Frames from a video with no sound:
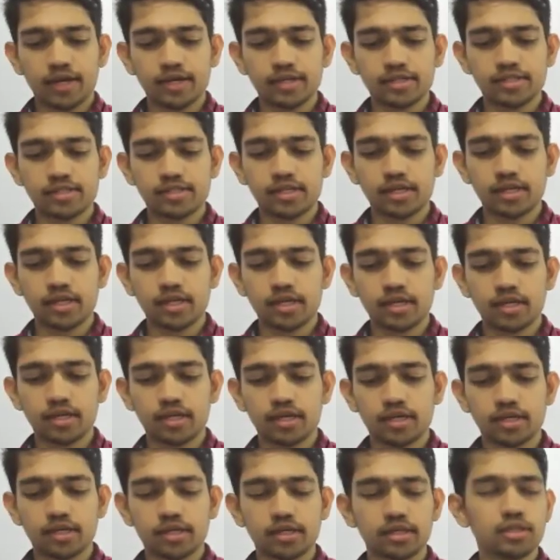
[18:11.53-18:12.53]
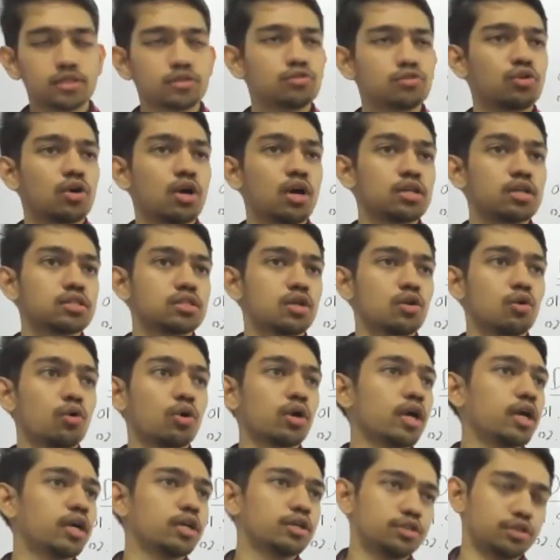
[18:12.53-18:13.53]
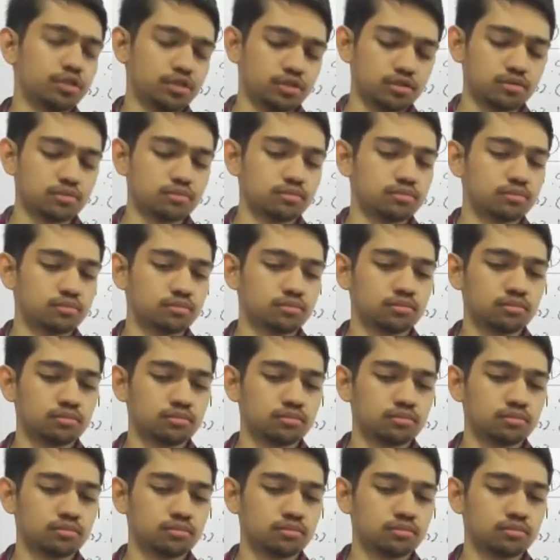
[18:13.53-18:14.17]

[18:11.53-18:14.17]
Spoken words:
and say translocation